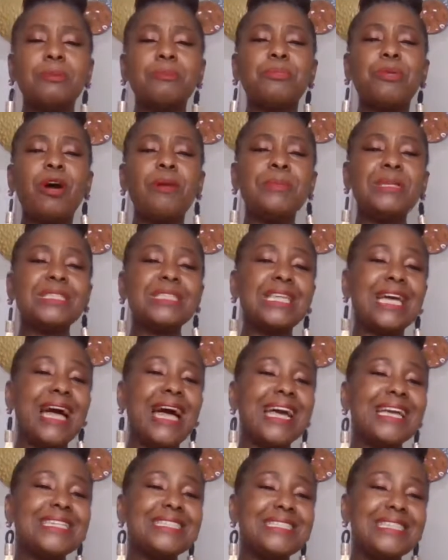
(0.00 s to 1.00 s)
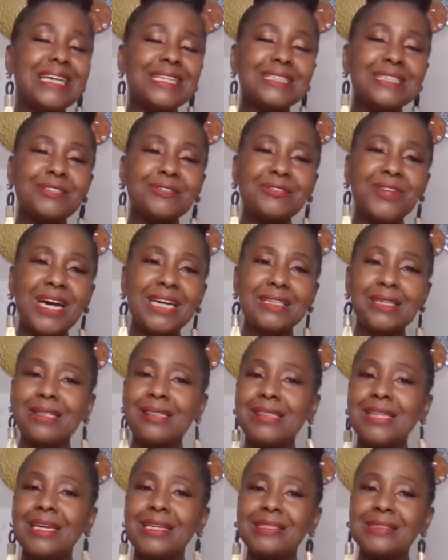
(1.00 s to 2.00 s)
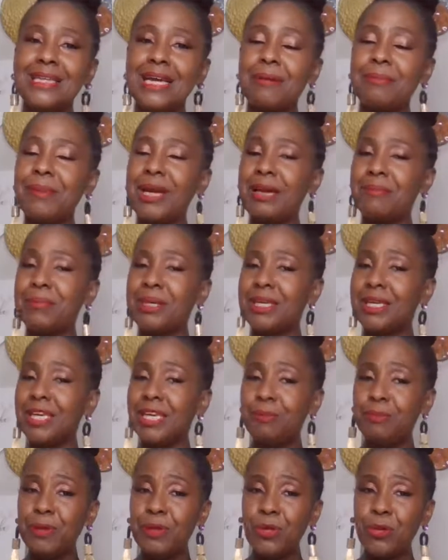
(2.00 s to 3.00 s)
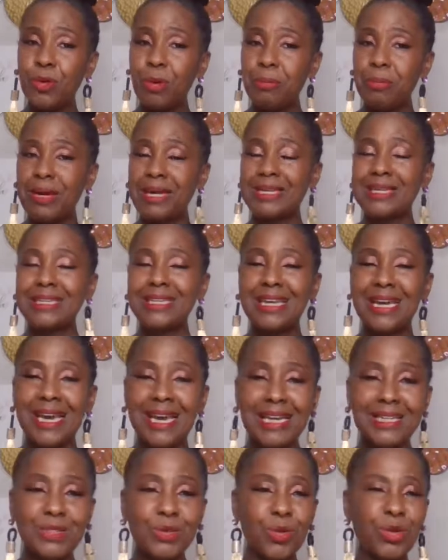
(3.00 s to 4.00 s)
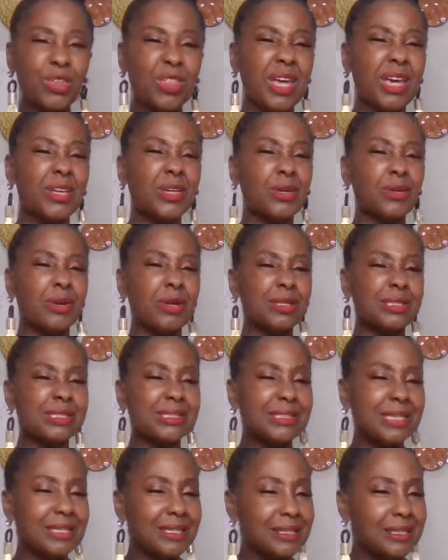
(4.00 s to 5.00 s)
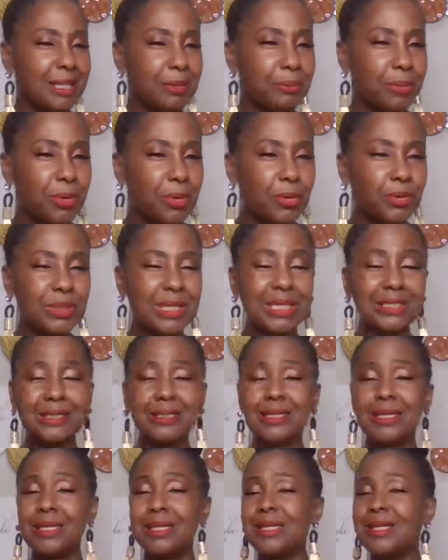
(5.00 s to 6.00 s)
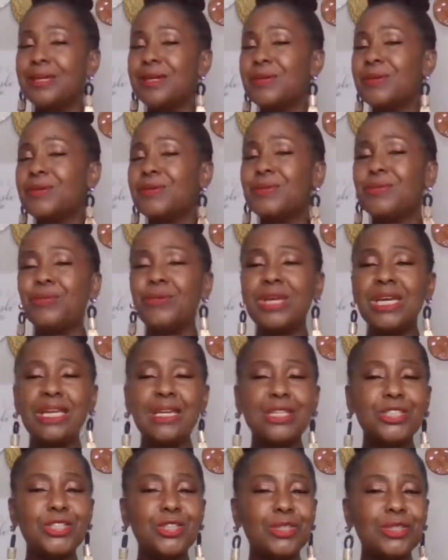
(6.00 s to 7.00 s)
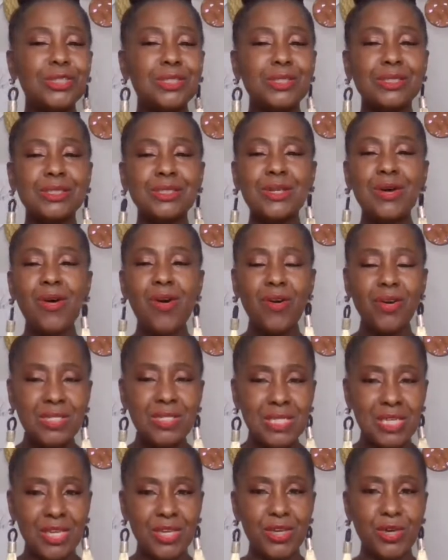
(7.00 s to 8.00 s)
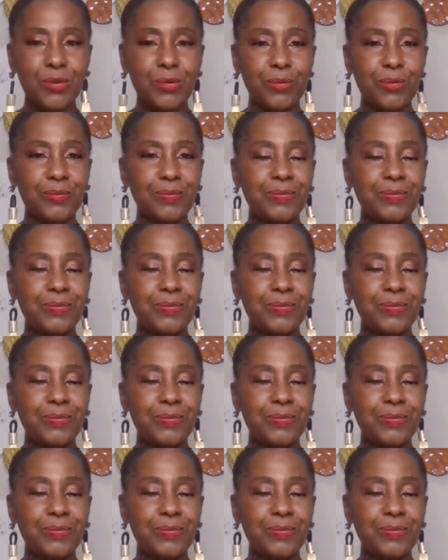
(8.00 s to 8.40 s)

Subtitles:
Promise to identify the things that might be keeping you up at night or that you're unsettled about, that's really just taunting you.